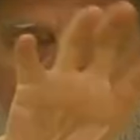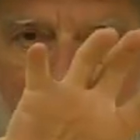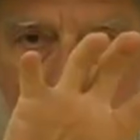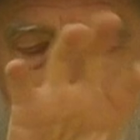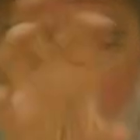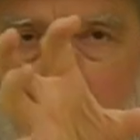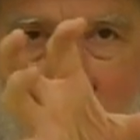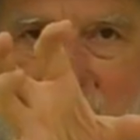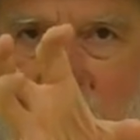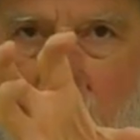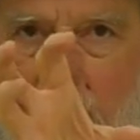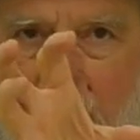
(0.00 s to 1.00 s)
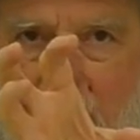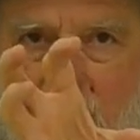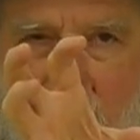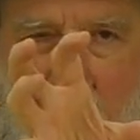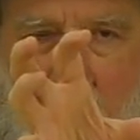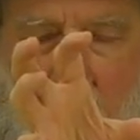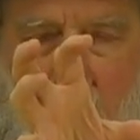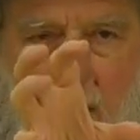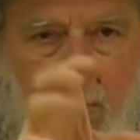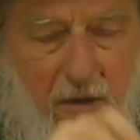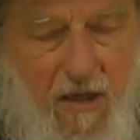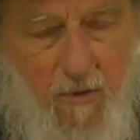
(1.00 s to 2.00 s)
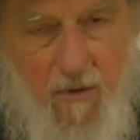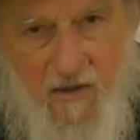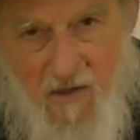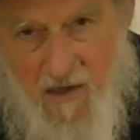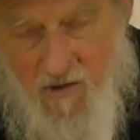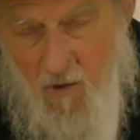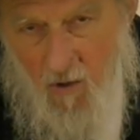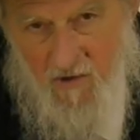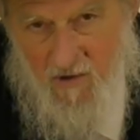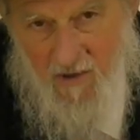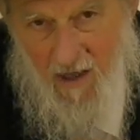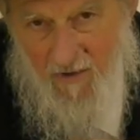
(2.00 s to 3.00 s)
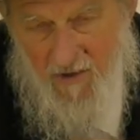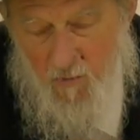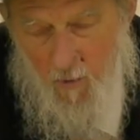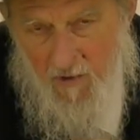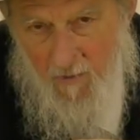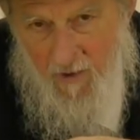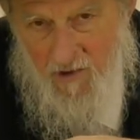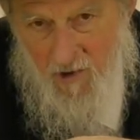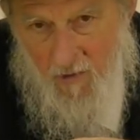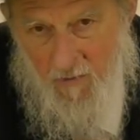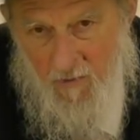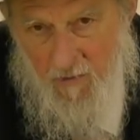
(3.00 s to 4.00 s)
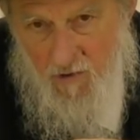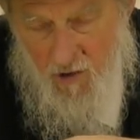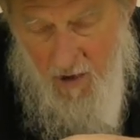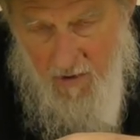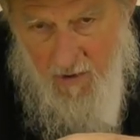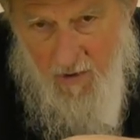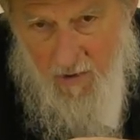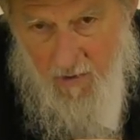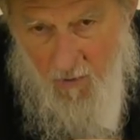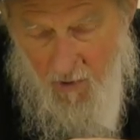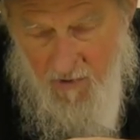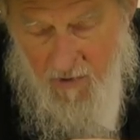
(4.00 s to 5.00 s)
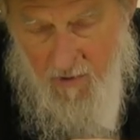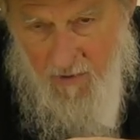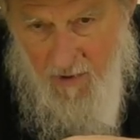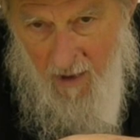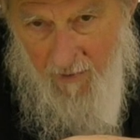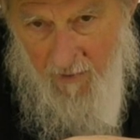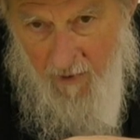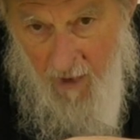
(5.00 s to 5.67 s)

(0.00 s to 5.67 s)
two dimensional picture. But here, when it says causes death, it's one dimensional. Just causes death.